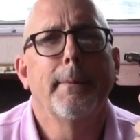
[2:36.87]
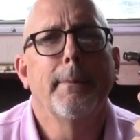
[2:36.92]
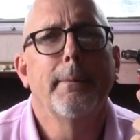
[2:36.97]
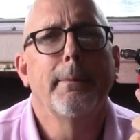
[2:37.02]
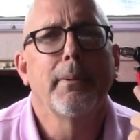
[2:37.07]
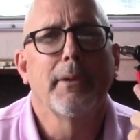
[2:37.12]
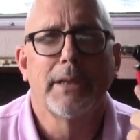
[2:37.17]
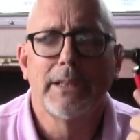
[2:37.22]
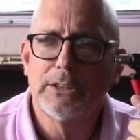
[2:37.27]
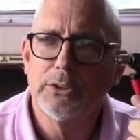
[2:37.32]

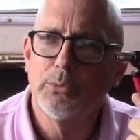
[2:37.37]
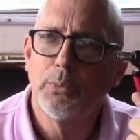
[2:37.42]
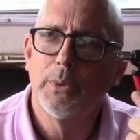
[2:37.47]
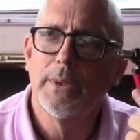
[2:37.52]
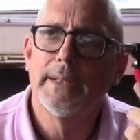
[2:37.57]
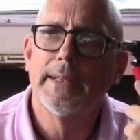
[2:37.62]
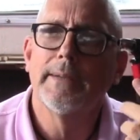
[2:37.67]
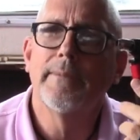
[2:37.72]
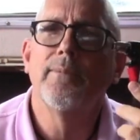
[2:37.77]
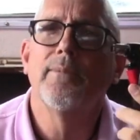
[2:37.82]
Pleased
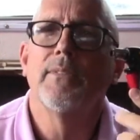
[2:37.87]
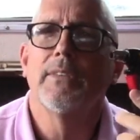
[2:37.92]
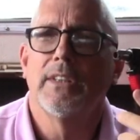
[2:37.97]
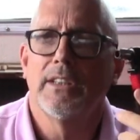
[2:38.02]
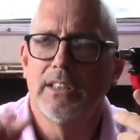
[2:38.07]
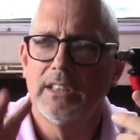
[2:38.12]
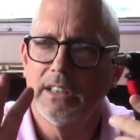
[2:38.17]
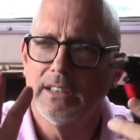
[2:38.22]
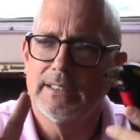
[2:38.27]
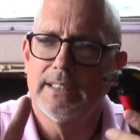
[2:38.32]
with it.
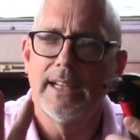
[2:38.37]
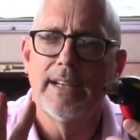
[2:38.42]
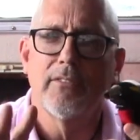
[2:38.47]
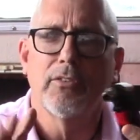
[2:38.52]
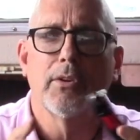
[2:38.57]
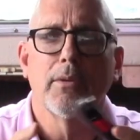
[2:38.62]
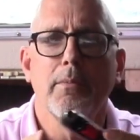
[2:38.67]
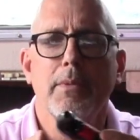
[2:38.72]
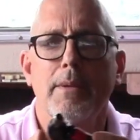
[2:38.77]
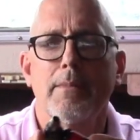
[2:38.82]
It does have
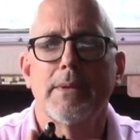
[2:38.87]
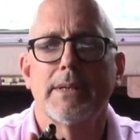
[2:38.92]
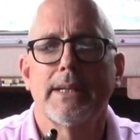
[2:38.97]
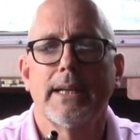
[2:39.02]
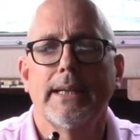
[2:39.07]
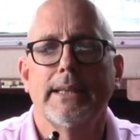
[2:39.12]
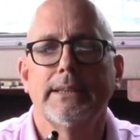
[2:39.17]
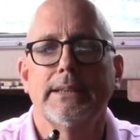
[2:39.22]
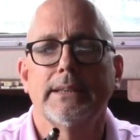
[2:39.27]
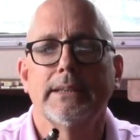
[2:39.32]
some
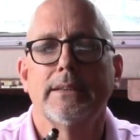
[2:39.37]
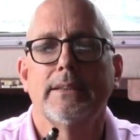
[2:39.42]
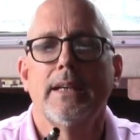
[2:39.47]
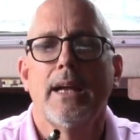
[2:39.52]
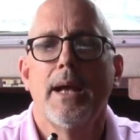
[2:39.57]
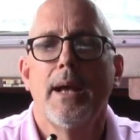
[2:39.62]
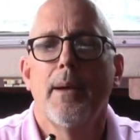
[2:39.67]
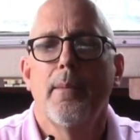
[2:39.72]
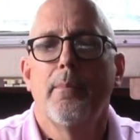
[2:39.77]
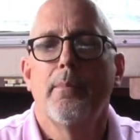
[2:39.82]
limitations,
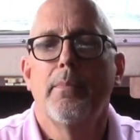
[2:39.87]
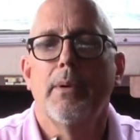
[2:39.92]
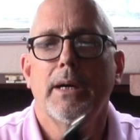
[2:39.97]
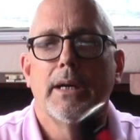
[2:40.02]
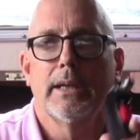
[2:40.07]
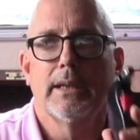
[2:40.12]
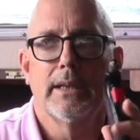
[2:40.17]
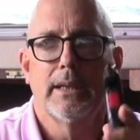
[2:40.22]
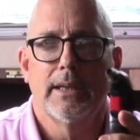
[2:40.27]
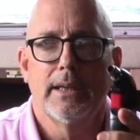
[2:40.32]

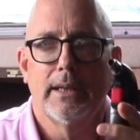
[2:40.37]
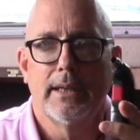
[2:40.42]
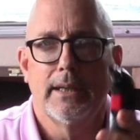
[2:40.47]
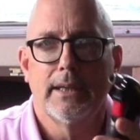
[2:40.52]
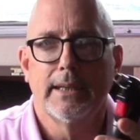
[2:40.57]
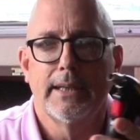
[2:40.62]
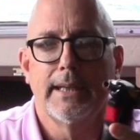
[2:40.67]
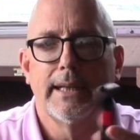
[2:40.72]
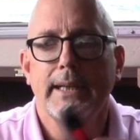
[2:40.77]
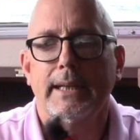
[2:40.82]
but
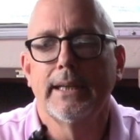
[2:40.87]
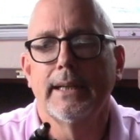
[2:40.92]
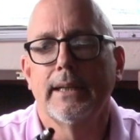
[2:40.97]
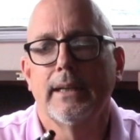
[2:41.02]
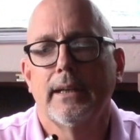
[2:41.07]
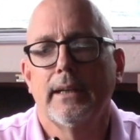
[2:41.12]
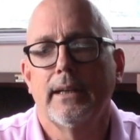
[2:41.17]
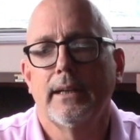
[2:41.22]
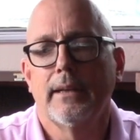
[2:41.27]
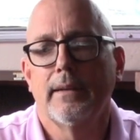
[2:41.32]
again,
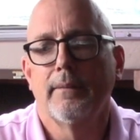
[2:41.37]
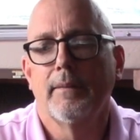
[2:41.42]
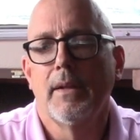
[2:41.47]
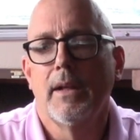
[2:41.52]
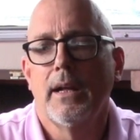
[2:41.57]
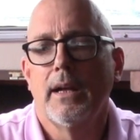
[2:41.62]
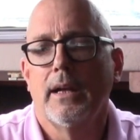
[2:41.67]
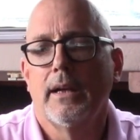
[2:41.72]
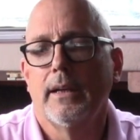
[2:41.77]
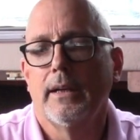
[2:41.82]

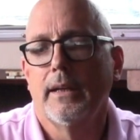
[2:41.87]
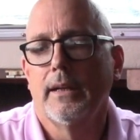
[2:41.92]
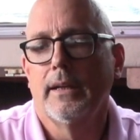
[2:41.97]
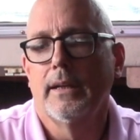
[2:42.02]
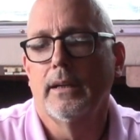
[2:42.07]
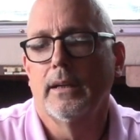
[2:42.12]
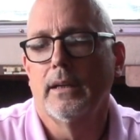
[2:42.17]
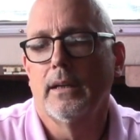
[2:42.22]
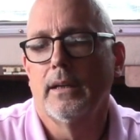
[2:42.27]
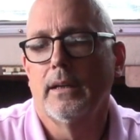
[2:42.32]

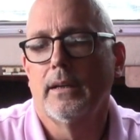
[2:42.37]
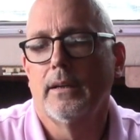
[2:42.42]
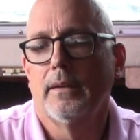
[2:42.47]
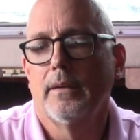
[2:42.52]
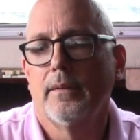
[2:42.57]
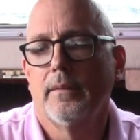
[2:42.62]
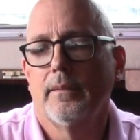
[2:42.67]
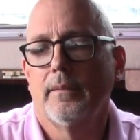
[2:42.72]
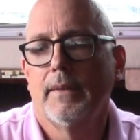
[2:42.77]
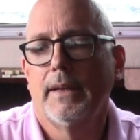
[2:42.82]

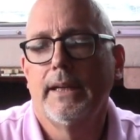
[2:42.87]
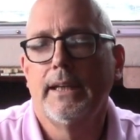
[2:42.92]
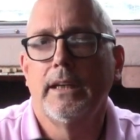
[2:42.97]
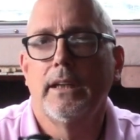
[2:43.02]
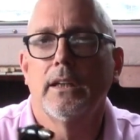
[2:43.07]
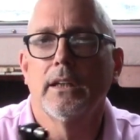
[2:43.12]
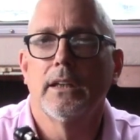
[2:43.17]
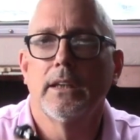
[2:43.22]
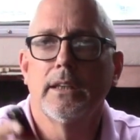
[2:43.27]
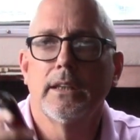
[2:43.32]
a heat
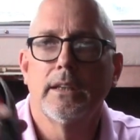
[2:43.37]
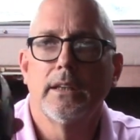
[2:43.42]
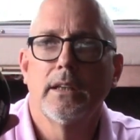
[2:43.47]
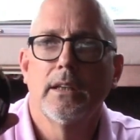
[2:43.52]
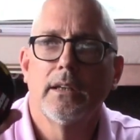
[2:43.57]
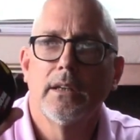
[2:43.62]
gun